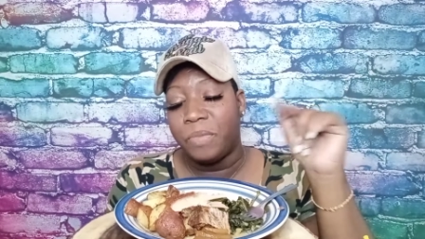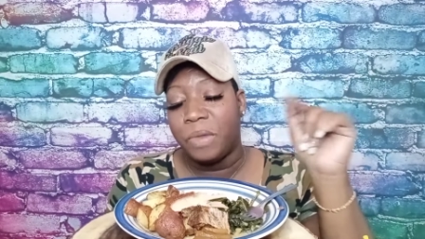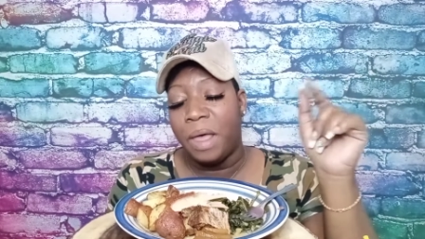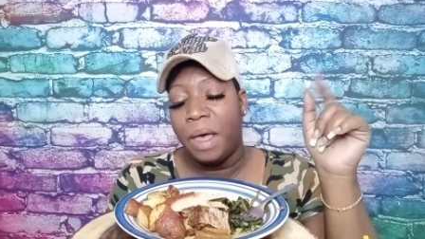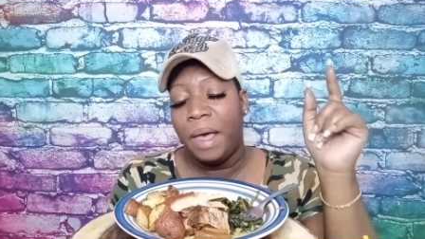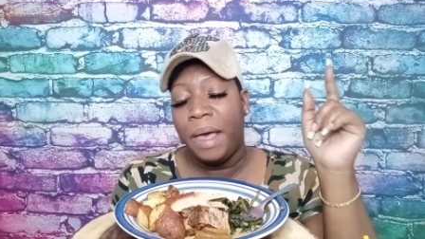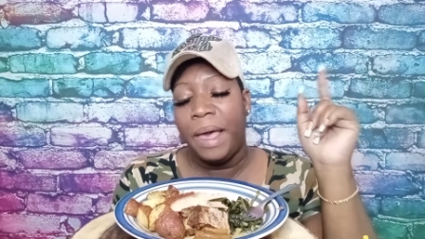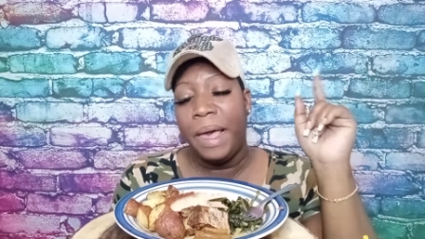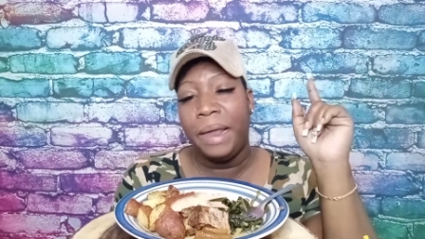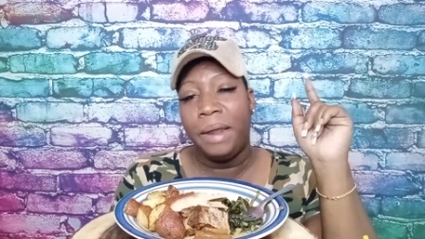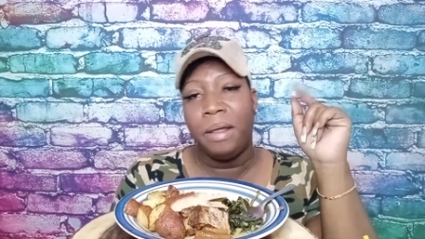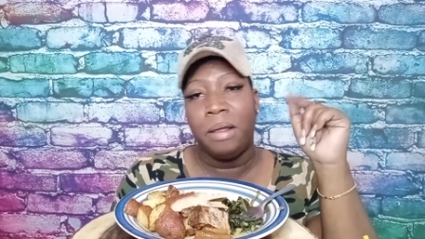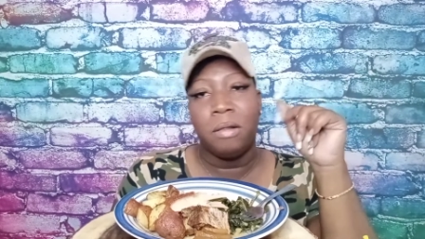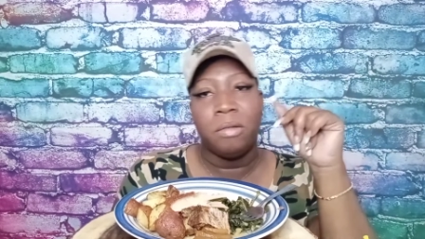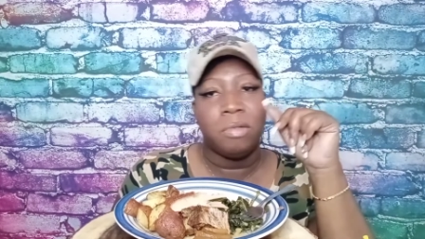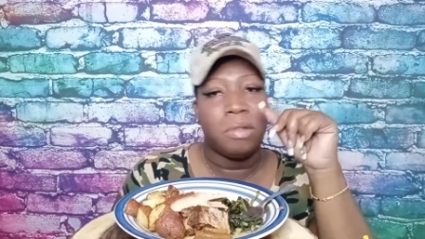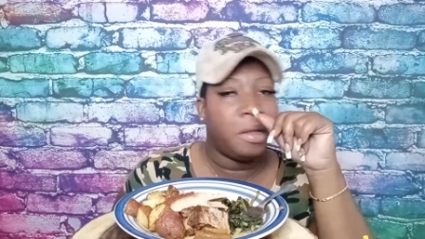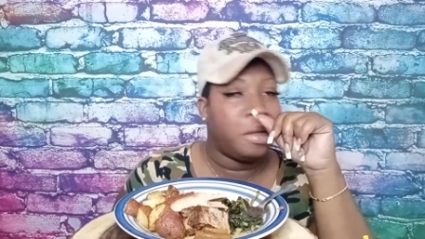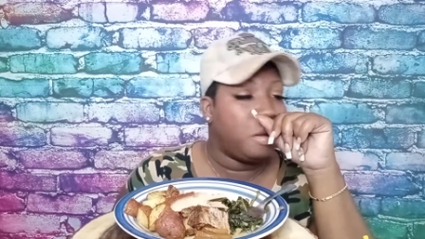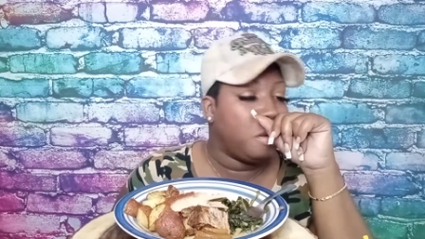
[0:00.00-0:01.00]
I
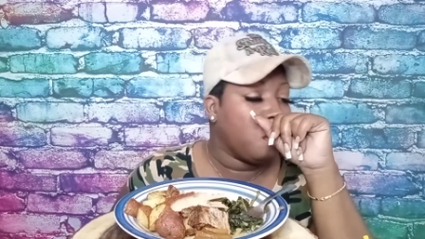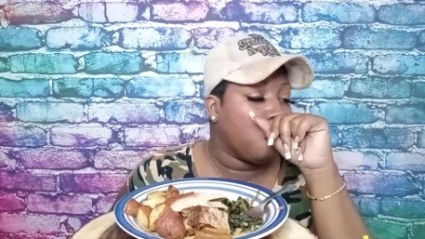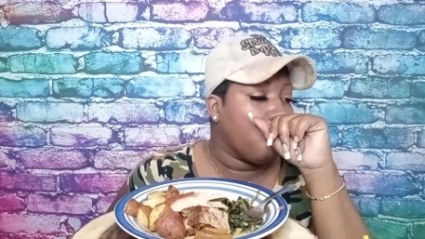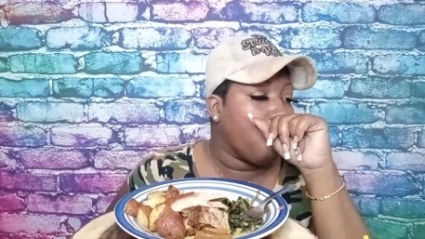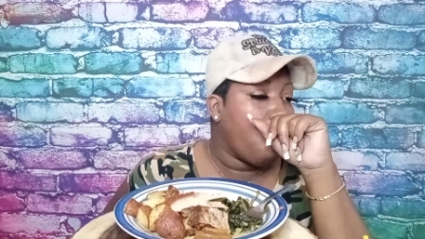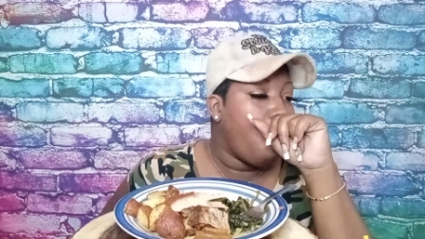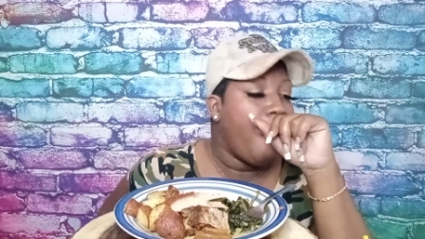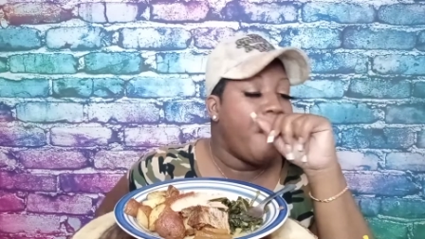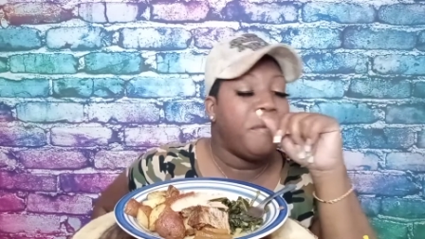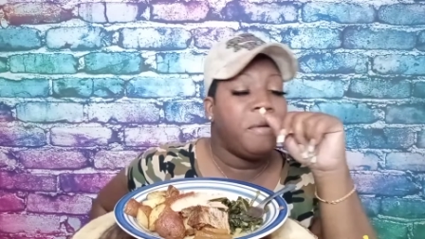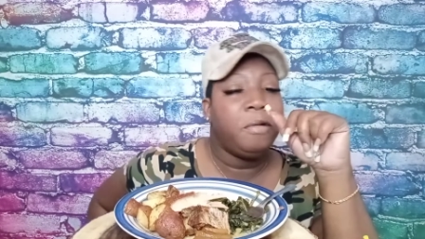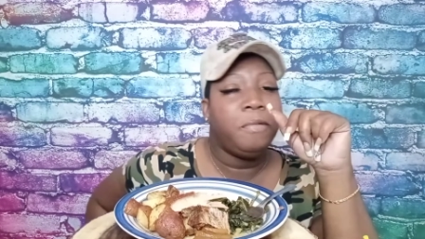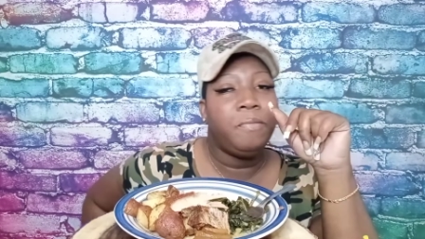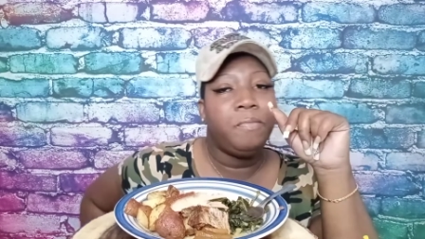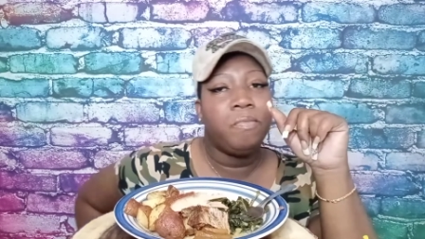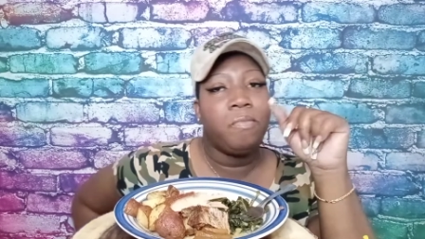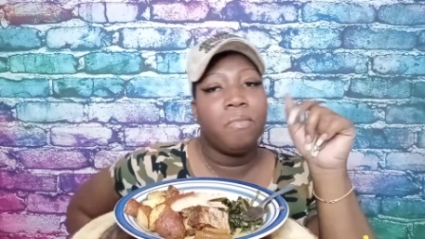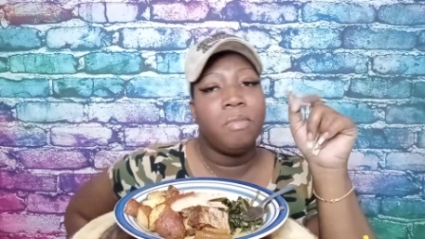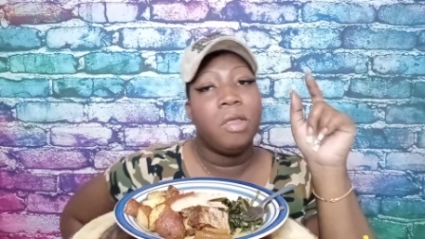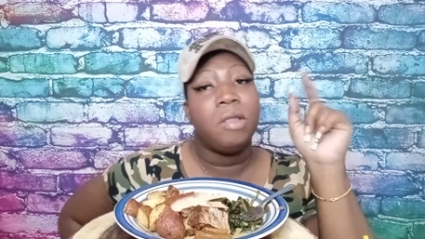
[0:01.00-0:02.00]
added the
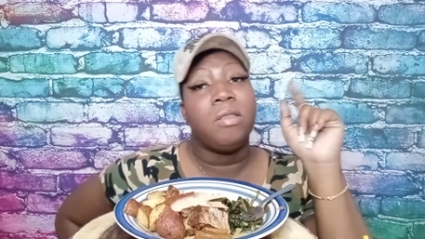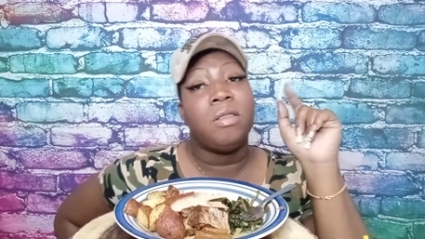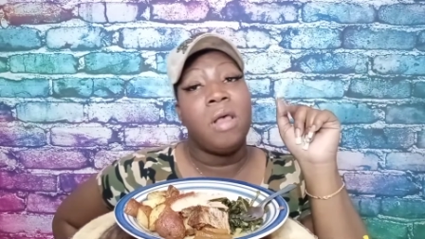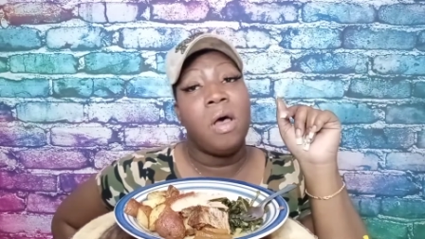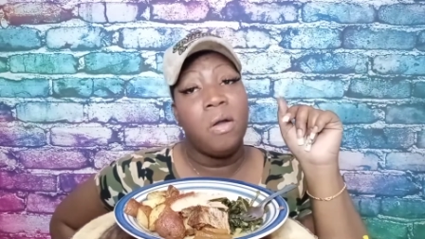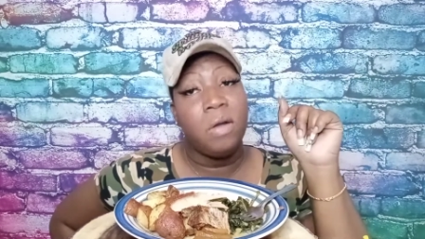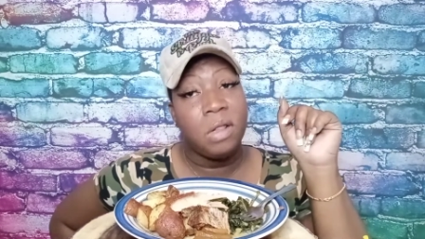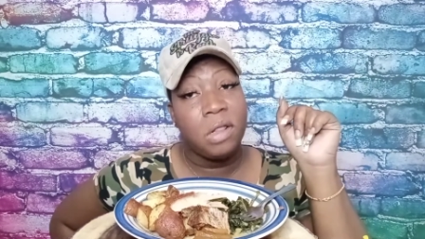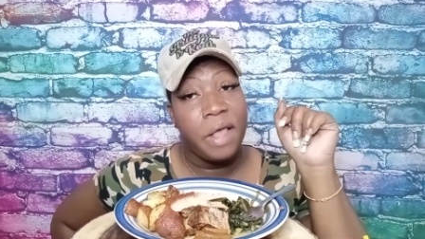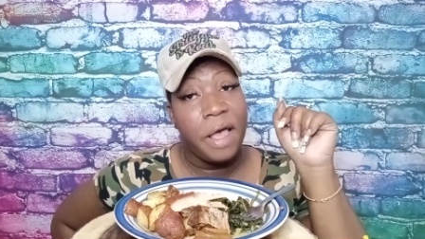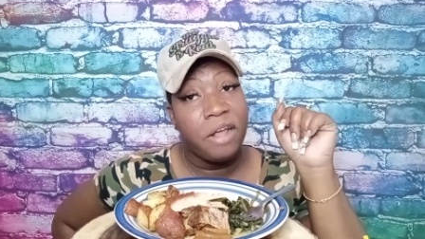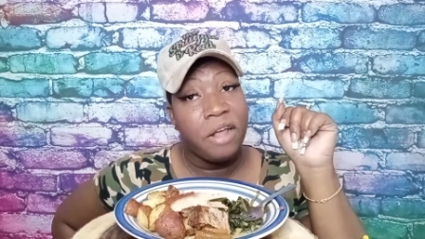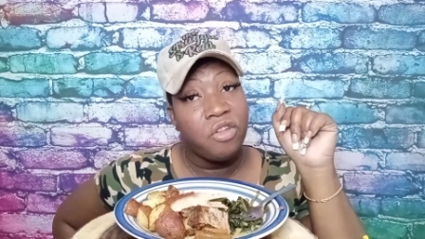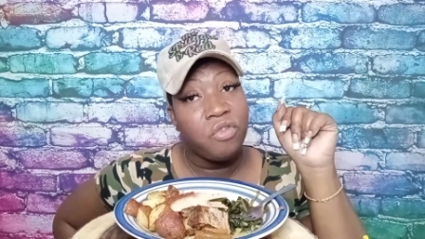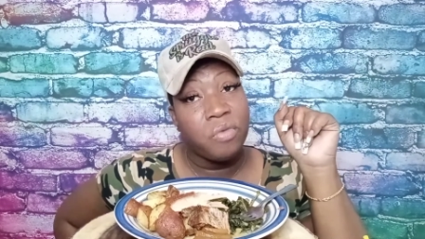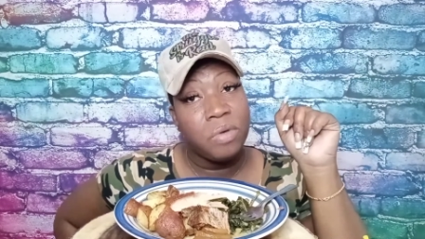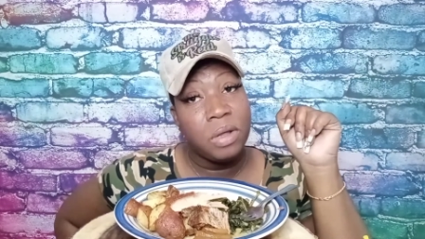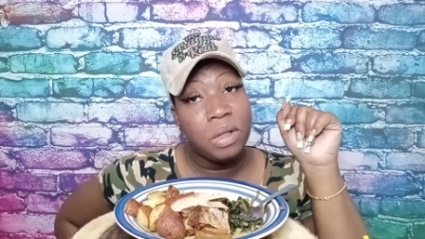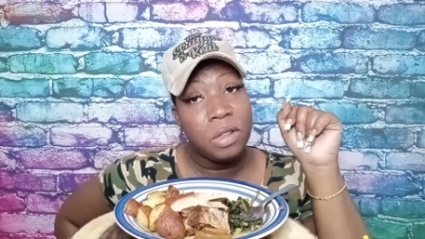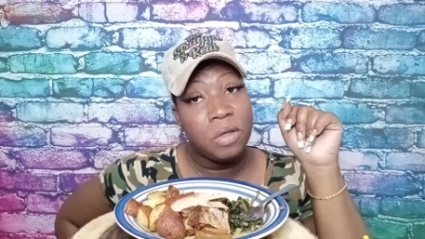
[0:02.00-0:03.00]
Tony
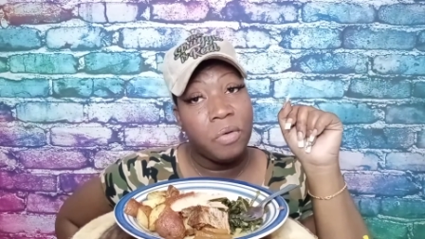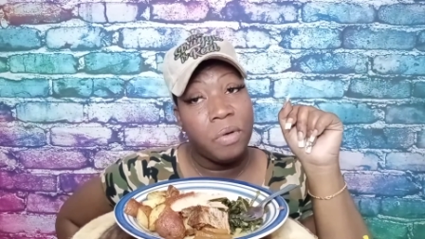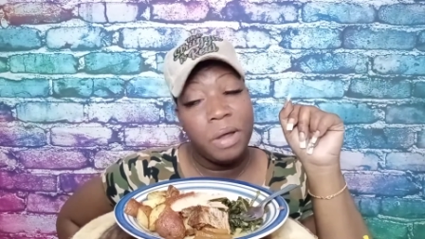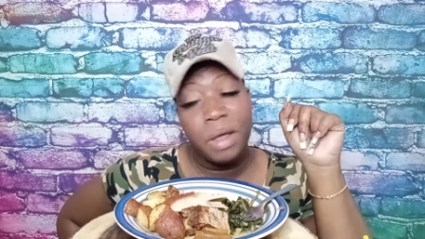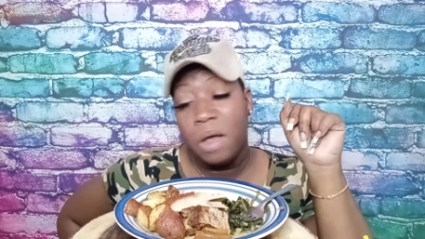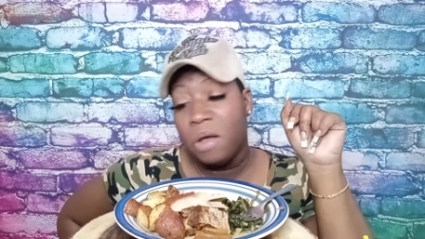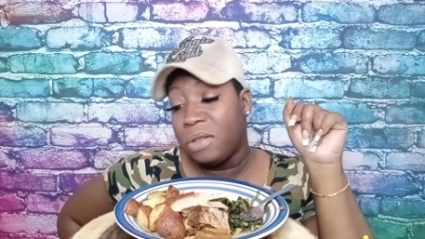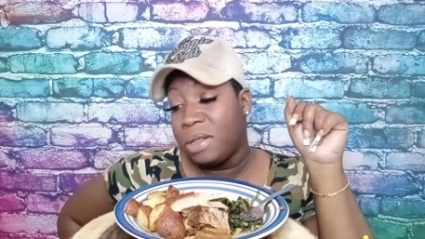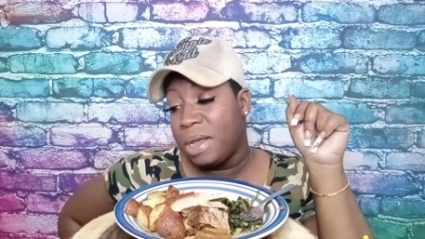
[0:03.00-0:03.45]
Chachere's Creole